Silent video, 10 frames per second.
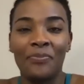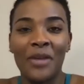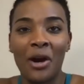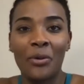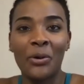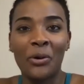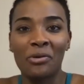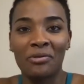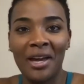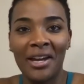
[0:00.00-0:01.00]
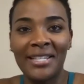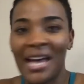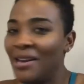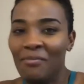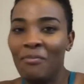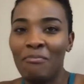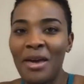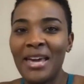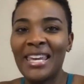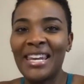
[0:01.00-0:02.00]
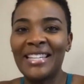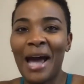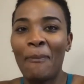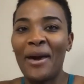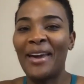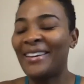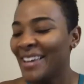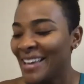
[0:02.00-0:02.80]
Here we go. You understand? Making it happen.